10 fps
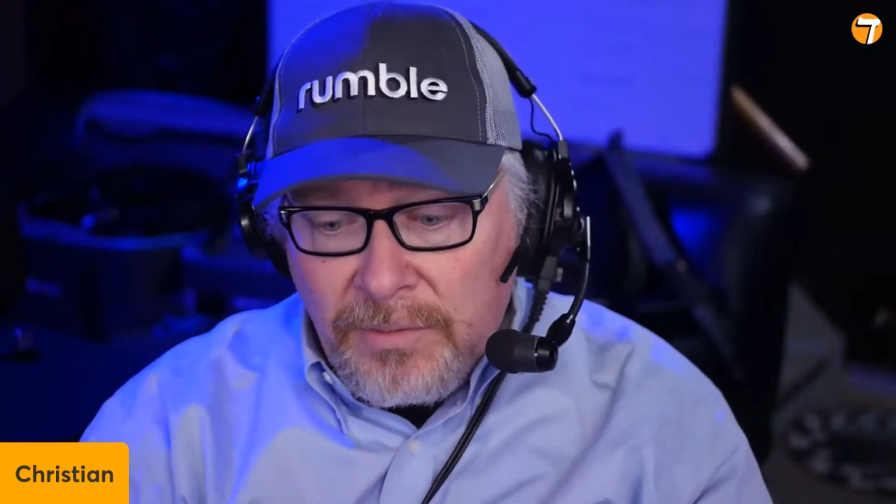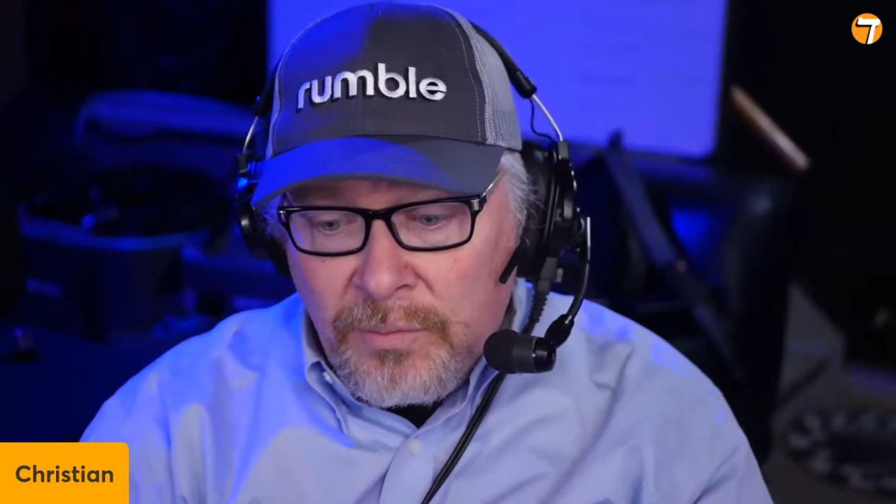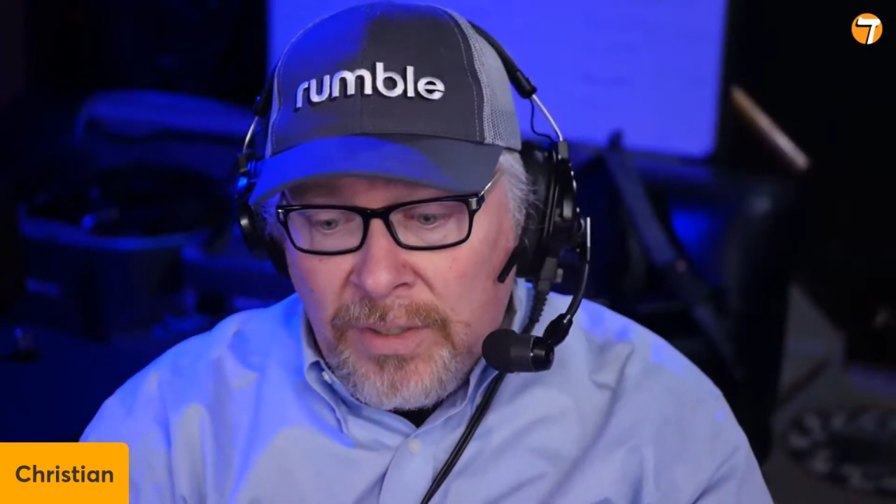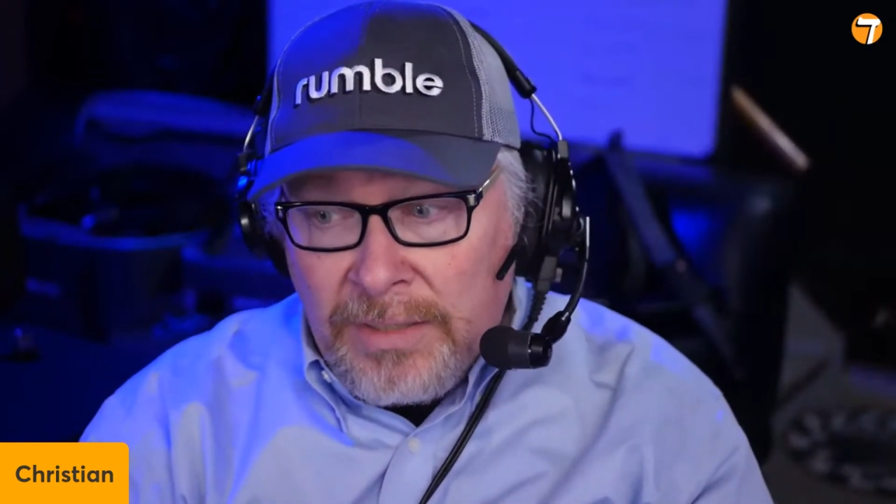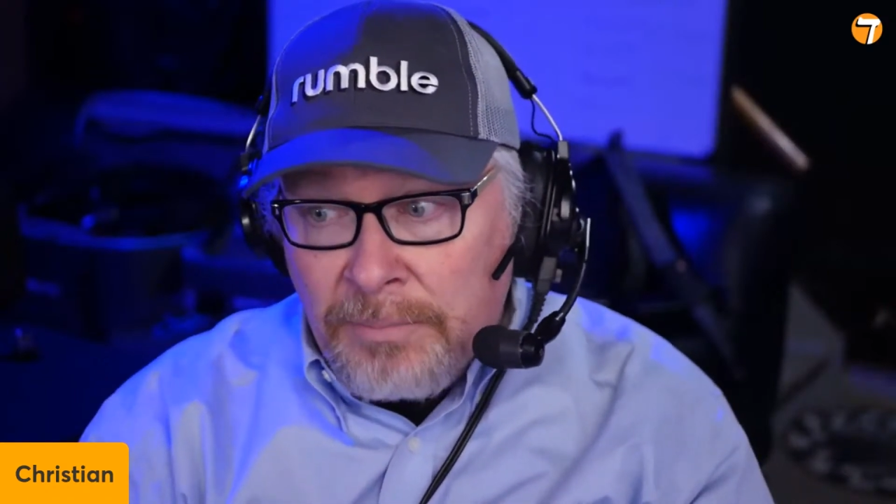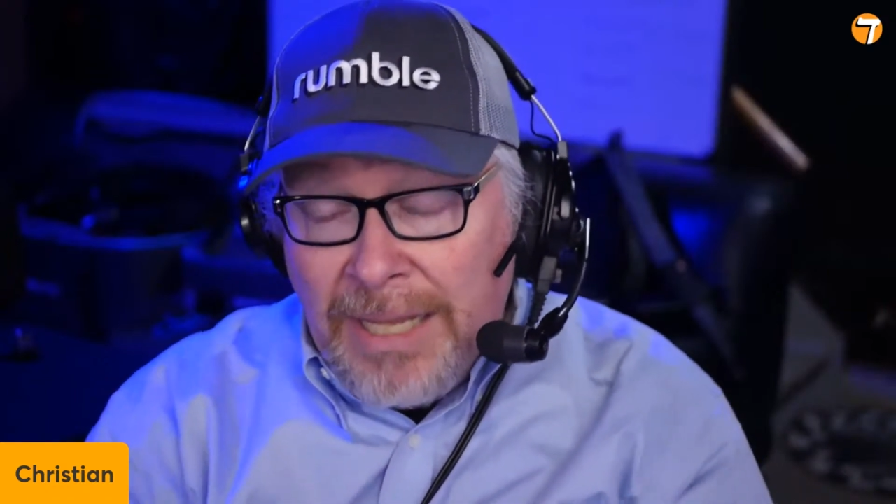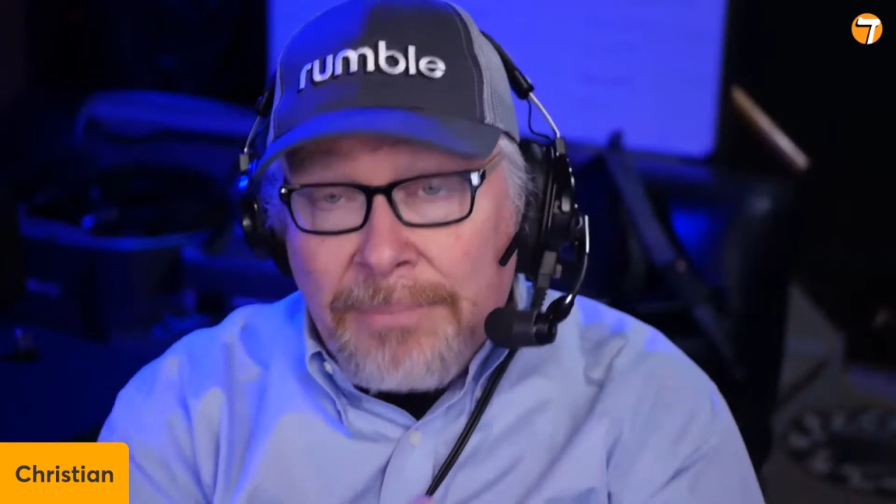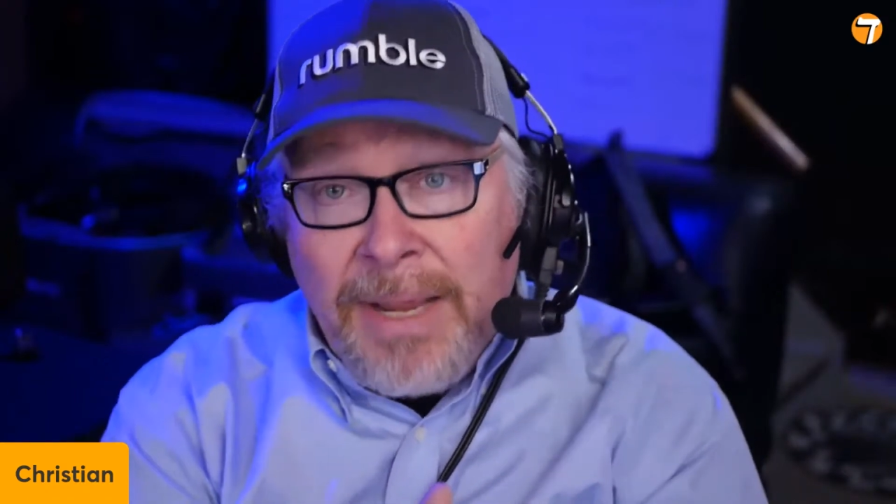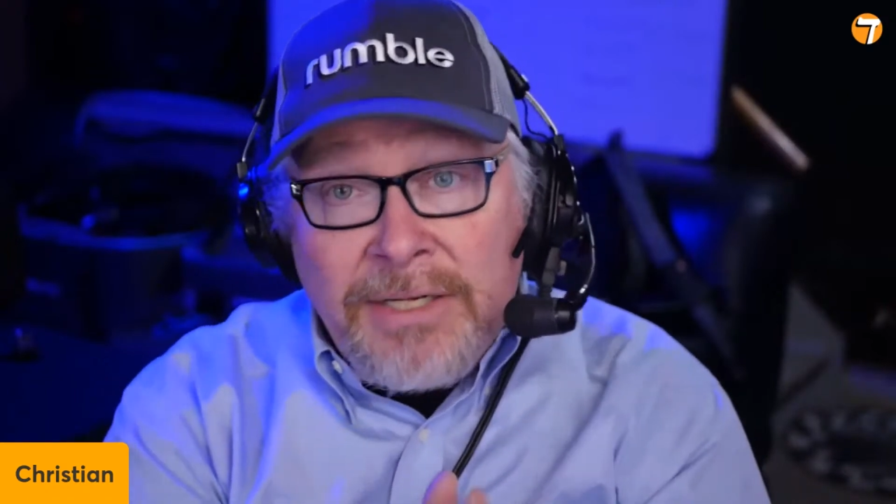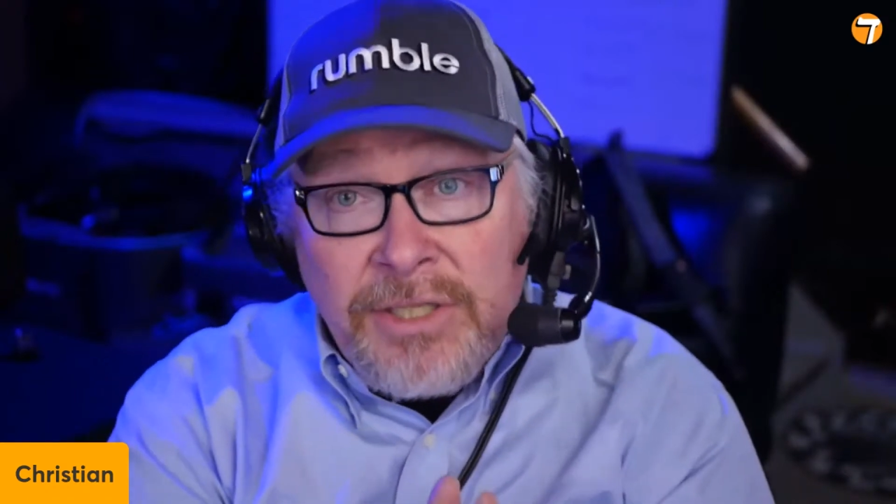running
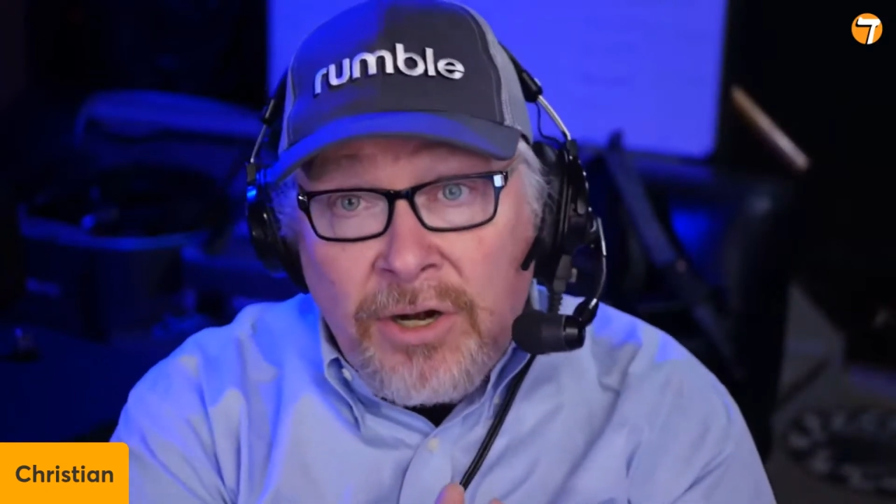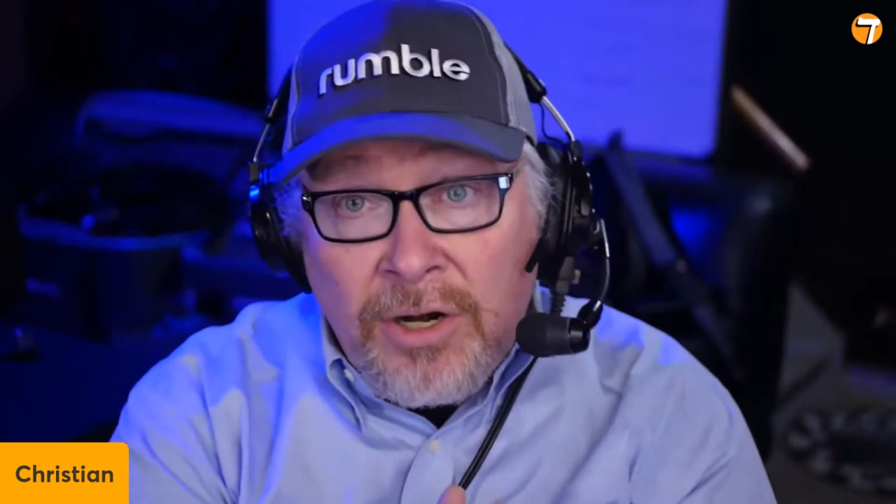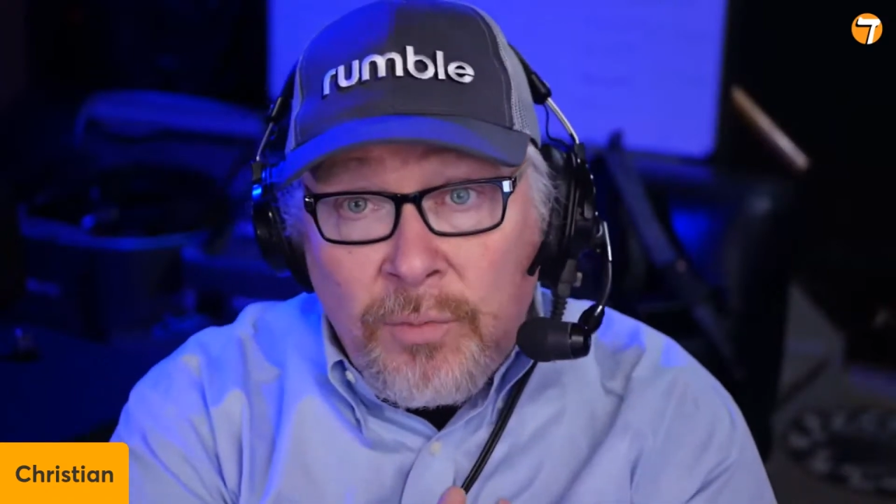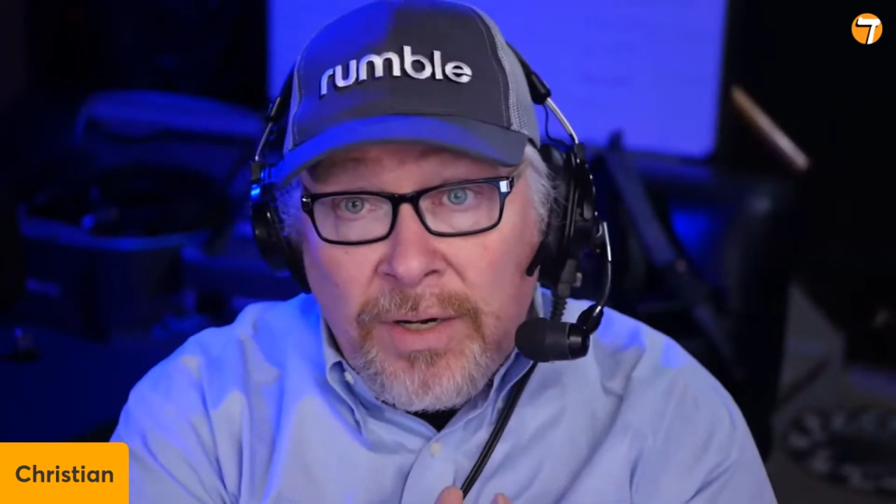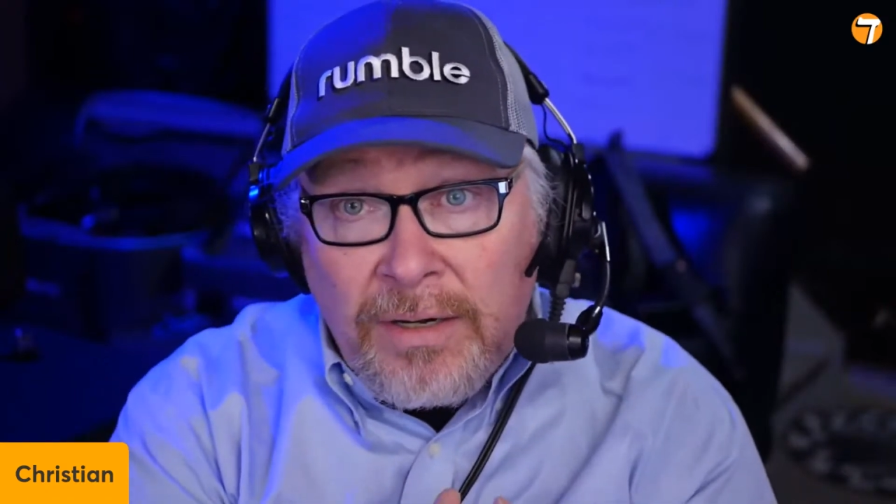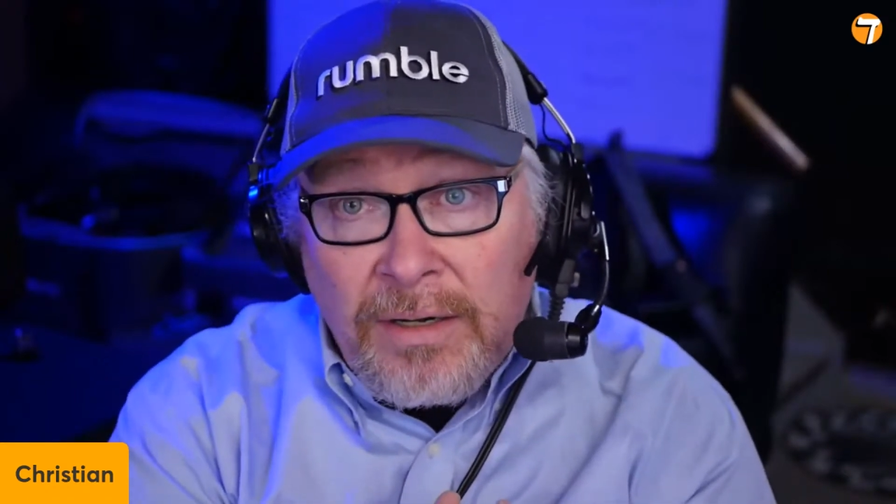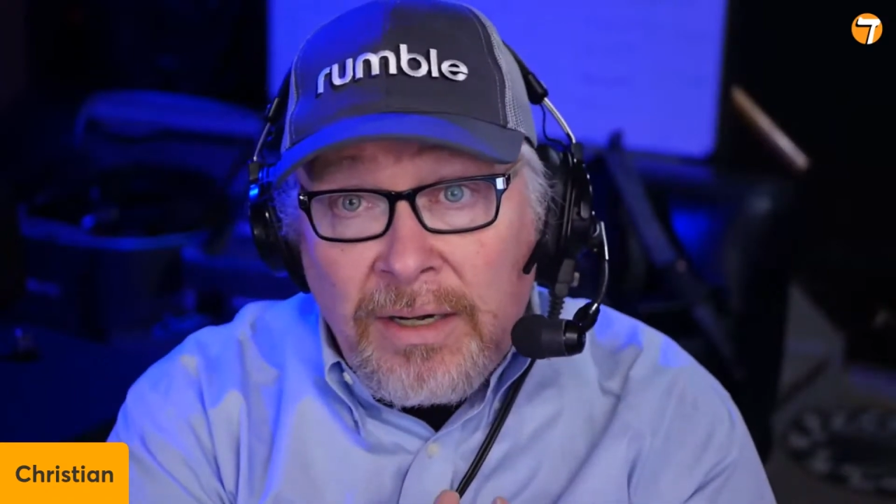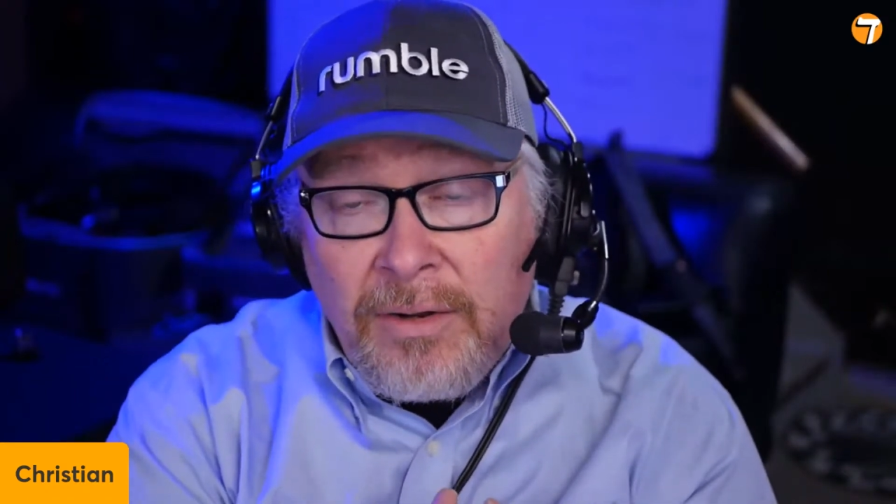Blackmagic hardware